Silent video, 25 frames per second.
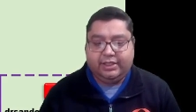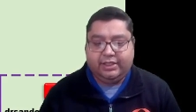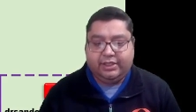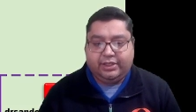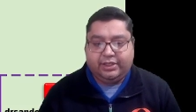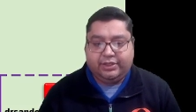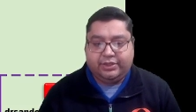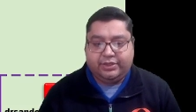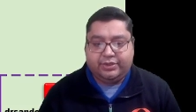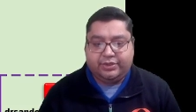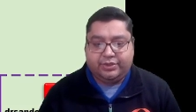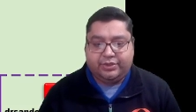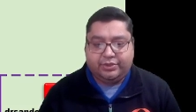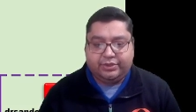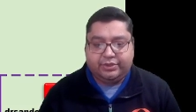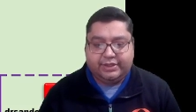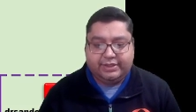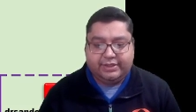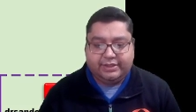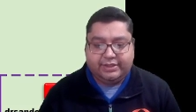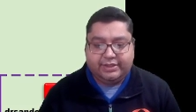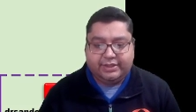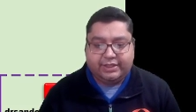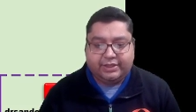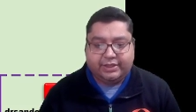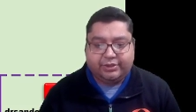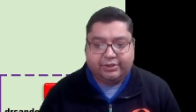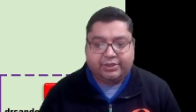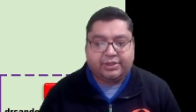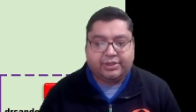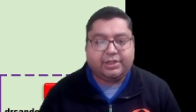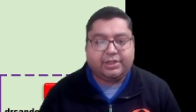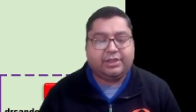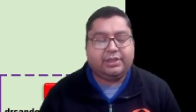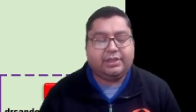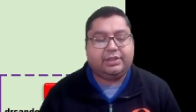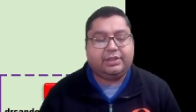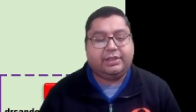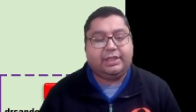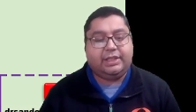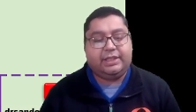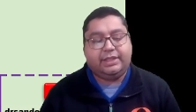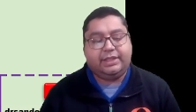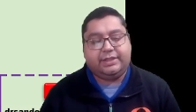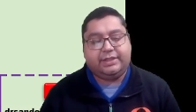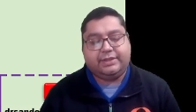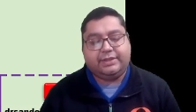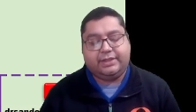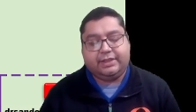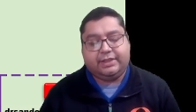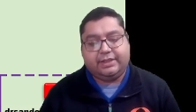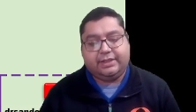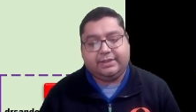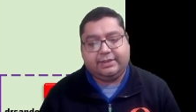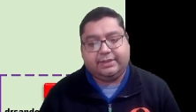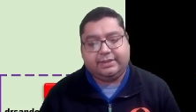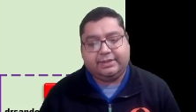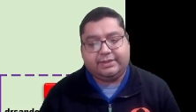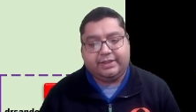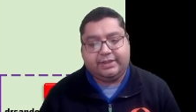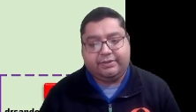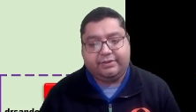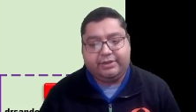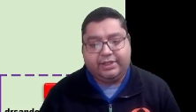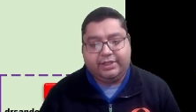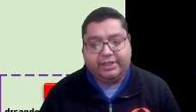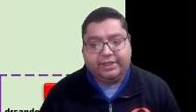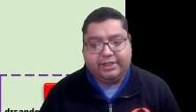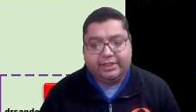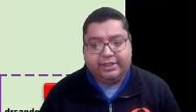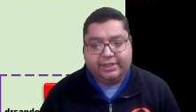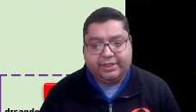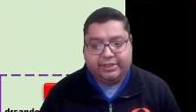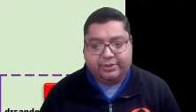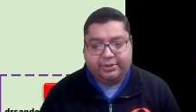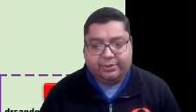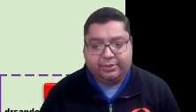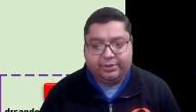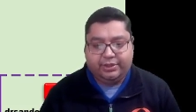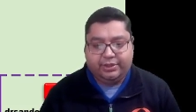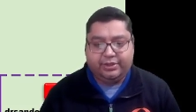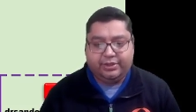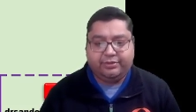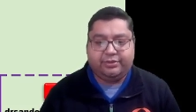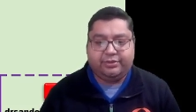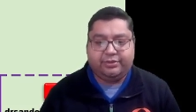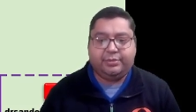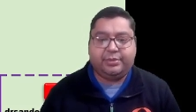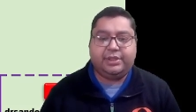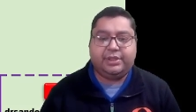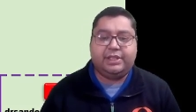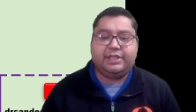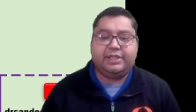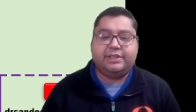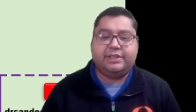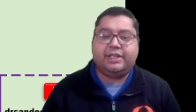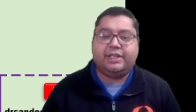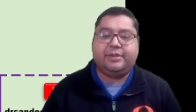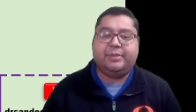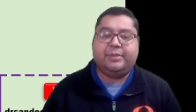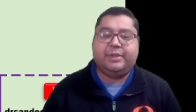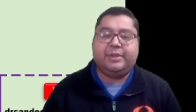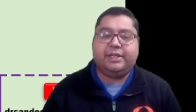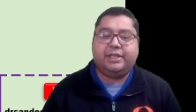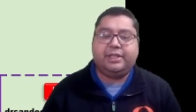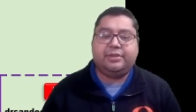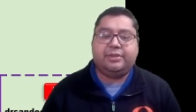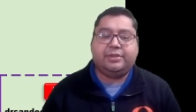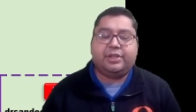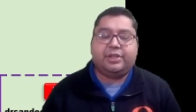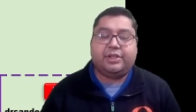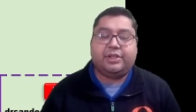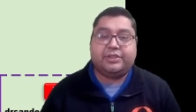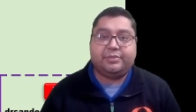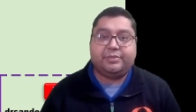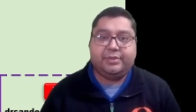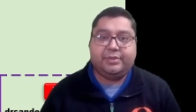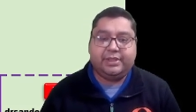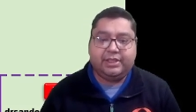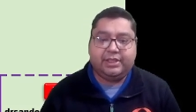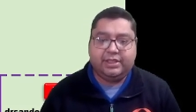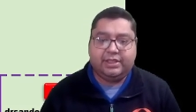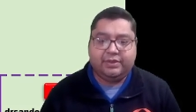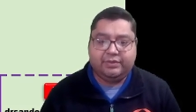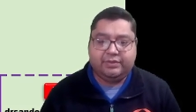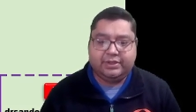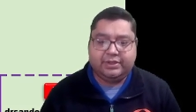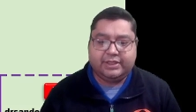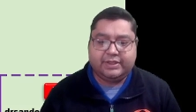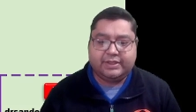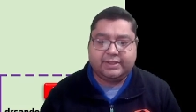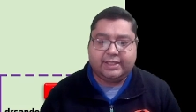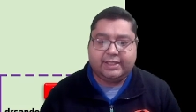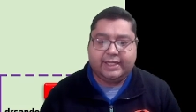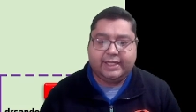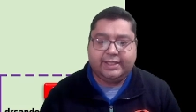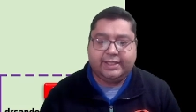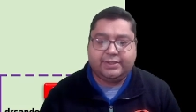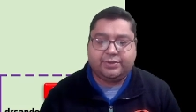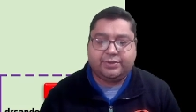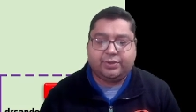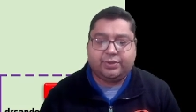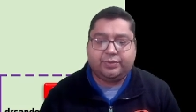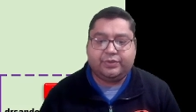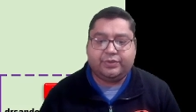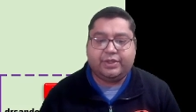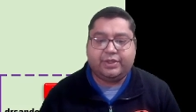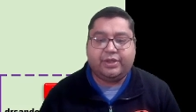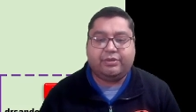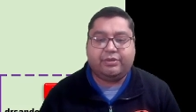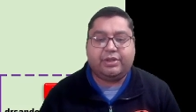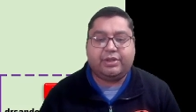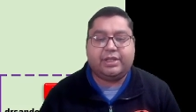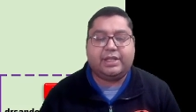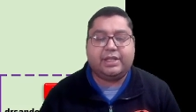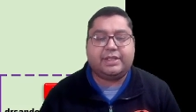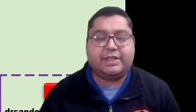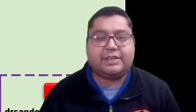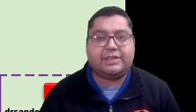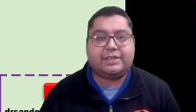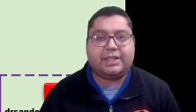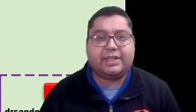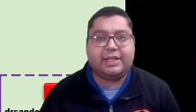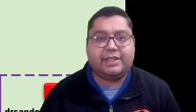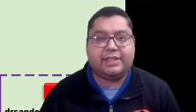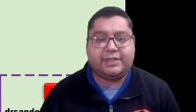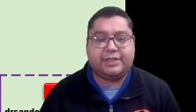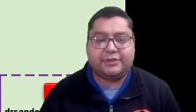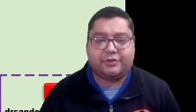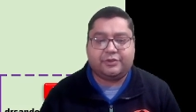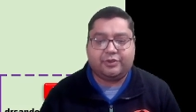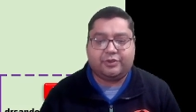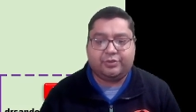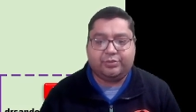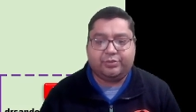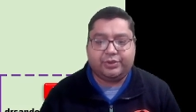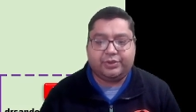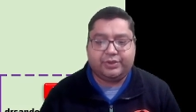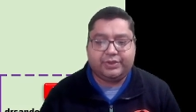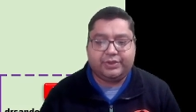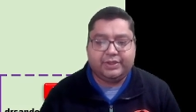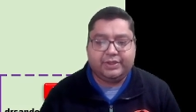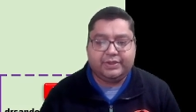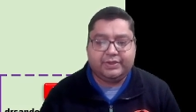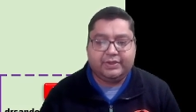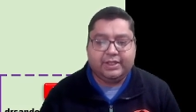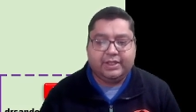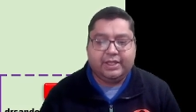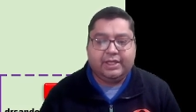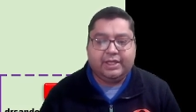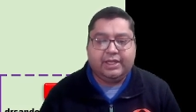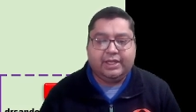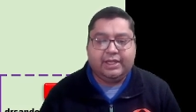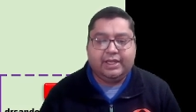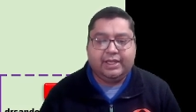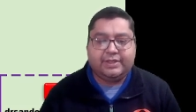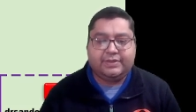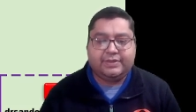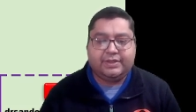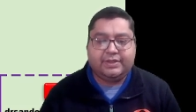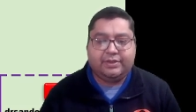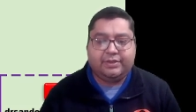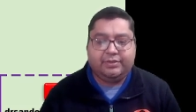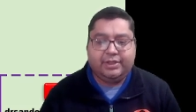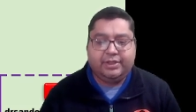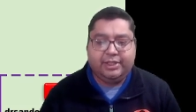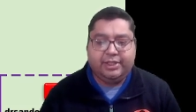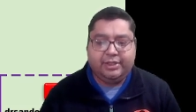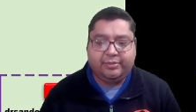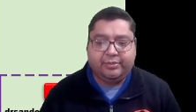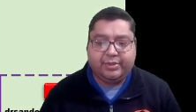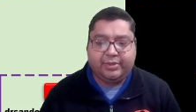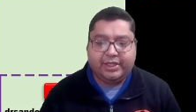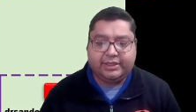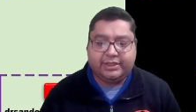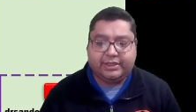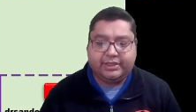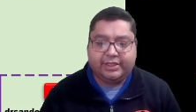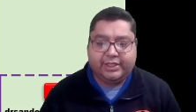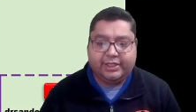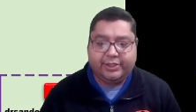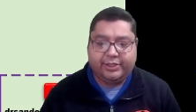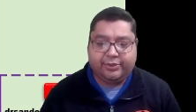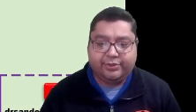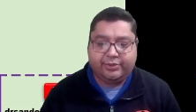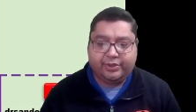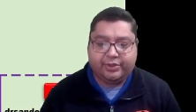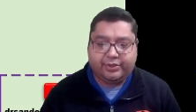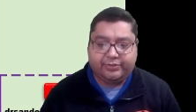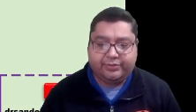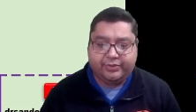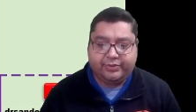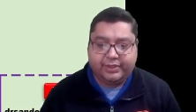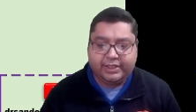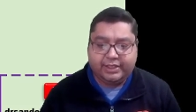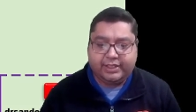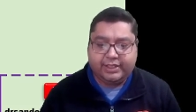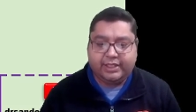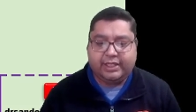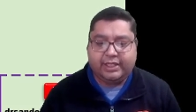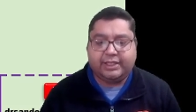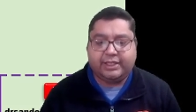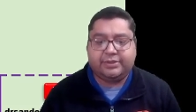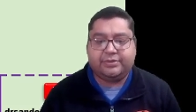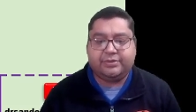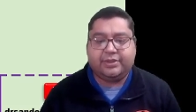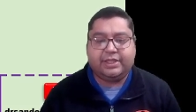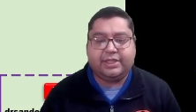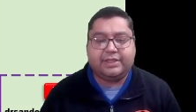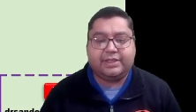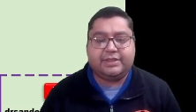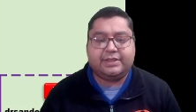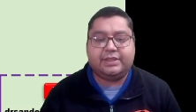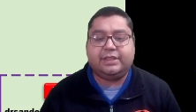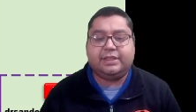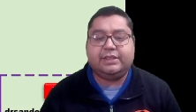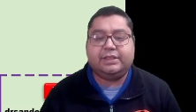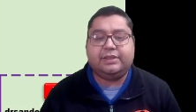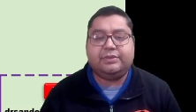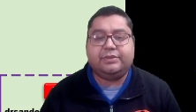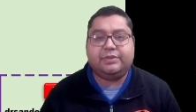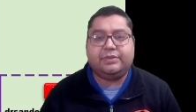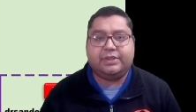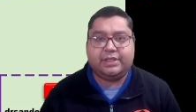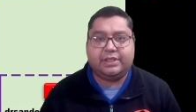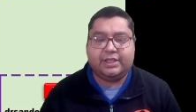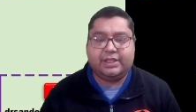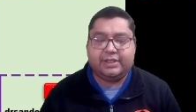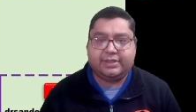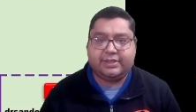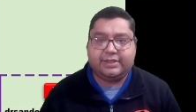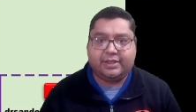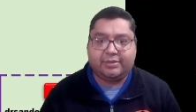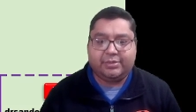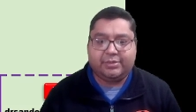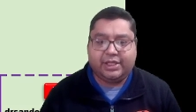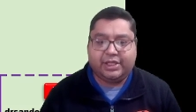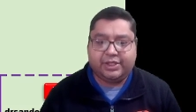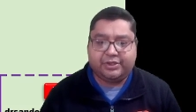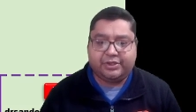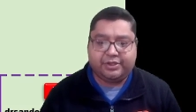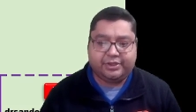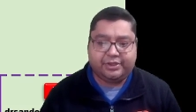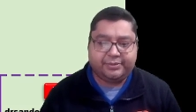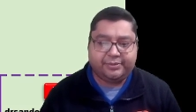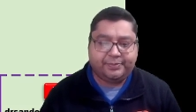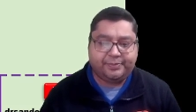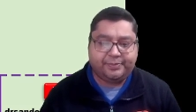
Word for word: So this is the question, that is a seventeen year old woman is admitted to the hospital with the signs of cavernous sinus thrombosis as revealed by the radiographic as well as the physical examination.